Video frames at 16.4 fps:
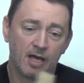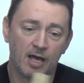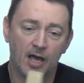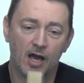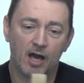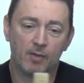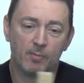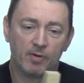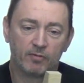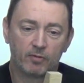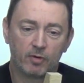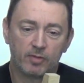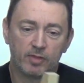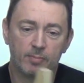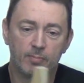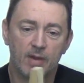I've
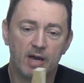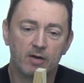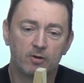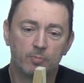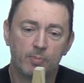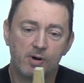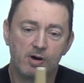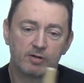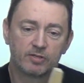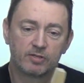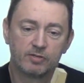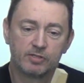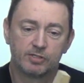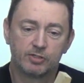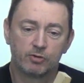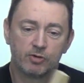got the male part of
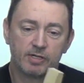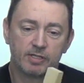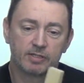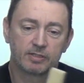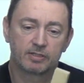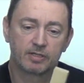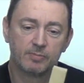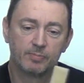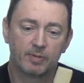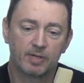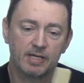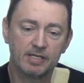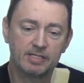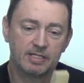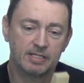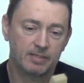the joint
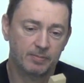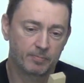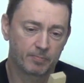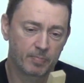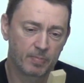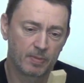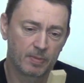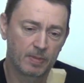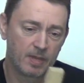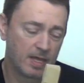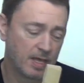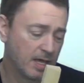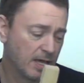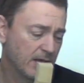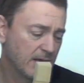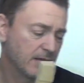completed.
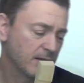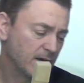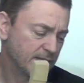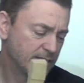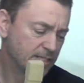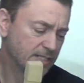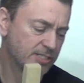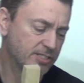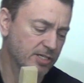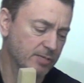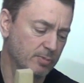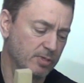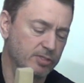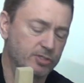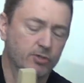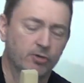And I did a
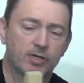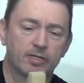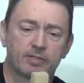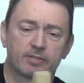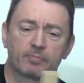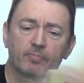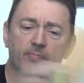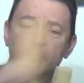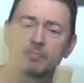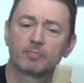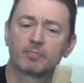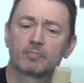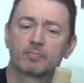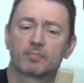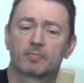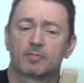similar joint
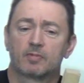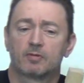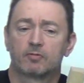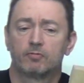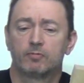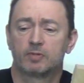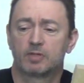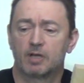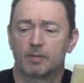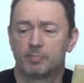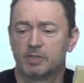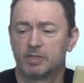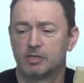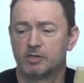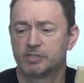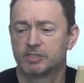a couple
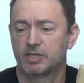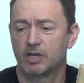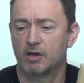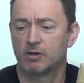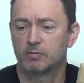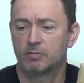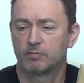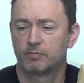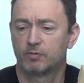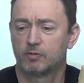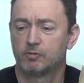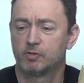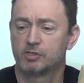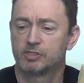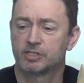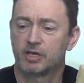of years ago, a few
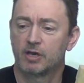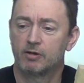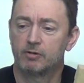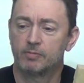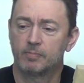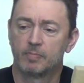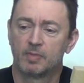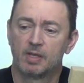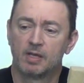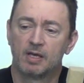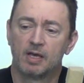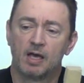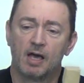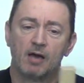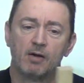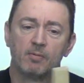years ago.
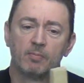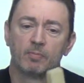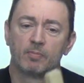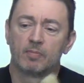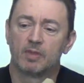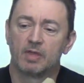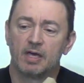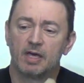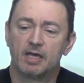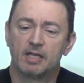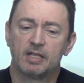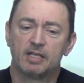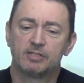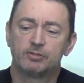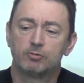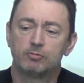It
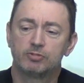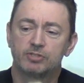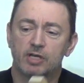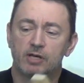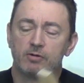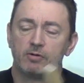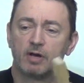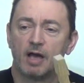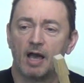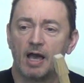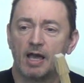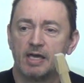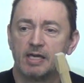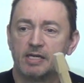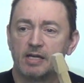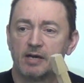is also
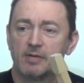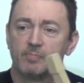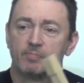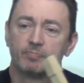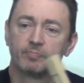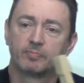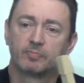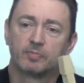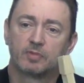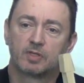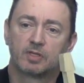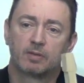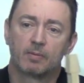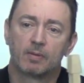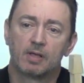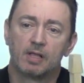a
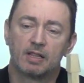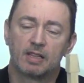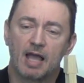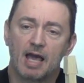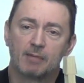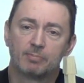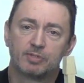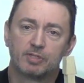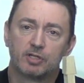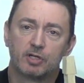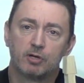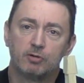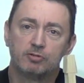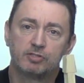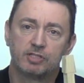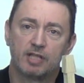lapped
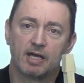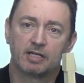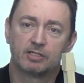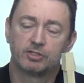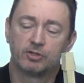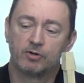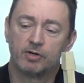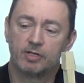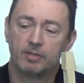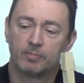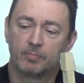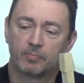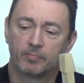gooseneck joint.